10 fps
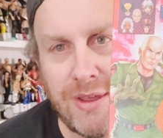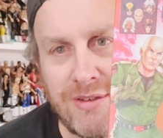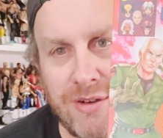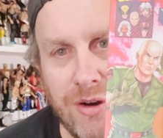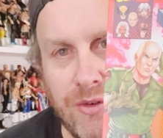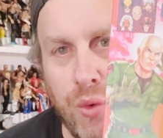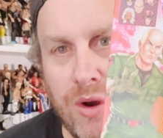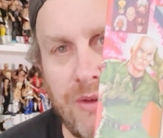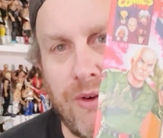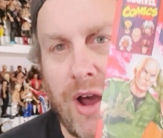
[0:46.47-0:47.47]
These are
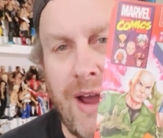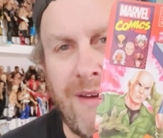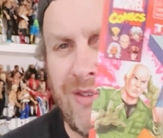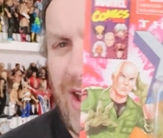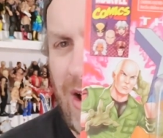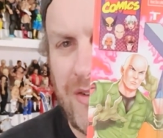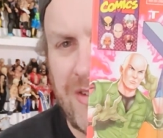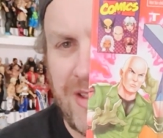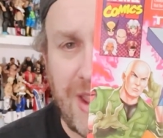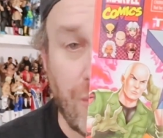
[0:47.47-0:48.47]

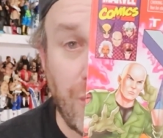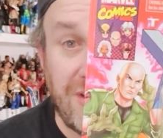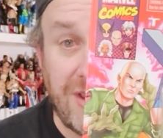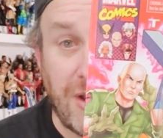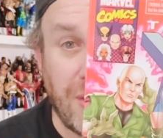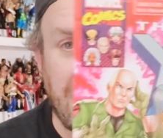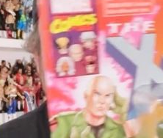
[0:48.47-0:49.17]
$25, I think, retail.